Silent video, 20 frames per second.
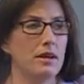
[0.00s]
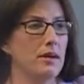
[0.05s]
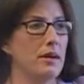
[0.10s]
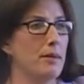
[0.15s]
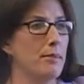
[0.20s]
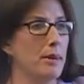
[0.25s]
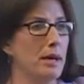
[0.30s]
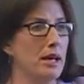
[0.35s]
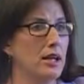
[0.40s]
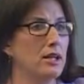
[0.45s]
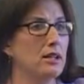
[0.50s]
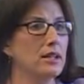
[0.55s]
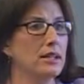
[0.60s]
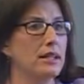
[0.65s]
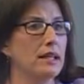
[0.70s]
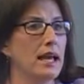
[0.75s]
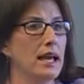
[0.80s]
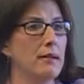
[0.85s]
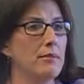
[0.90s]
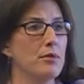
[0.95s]

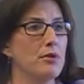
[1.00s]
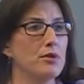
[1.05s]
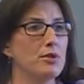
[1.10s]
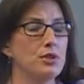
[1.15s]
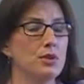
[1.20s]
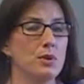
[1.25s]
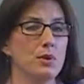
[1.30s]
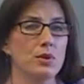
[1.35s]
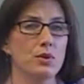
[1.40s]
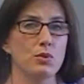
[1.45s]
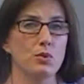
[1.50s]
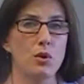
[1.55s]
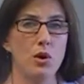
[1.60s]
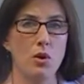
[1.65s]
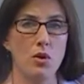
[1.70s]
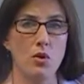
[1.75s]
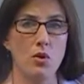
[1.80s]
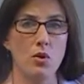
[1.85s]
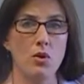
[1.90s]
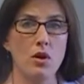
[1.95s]
apparently able to
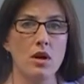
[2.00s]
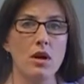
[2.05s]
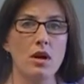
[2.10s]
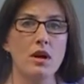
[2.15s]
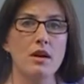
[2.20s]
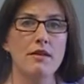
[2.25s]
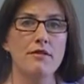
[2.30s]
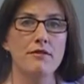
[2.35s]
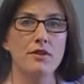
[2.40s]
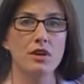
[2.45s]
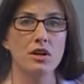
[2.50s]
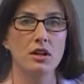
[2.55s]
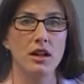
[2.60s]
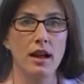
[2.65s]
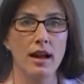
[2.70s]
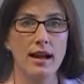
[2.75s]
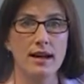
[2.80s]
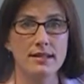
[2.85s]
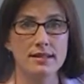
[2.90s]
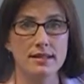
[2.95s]
enroll for
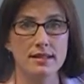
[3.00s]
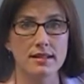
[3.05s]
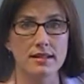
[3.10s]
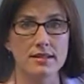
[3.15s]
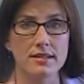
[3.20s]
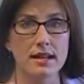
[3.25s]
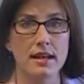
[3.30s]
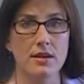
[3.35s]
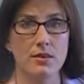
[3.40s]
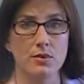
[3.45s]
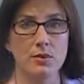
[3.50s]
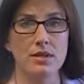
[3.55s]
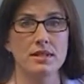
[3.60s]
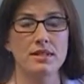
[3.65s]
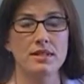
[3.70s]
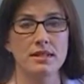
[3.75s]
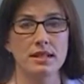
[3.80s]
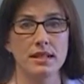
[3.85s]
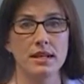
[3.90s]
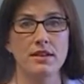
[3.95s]
classes and
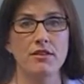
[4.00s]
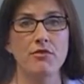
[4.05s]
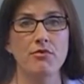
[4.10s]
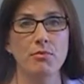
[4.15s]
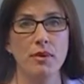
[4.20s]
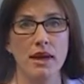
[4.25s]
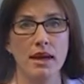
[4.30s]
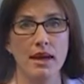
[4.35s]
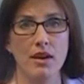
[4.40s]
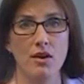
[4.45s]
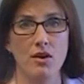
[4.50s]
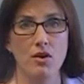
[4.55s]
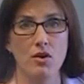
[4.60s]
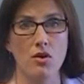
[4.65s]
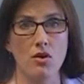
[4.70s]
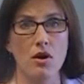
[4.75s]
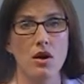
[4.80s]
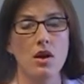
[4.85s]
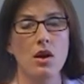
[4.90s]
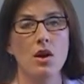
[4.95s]
receive Pell,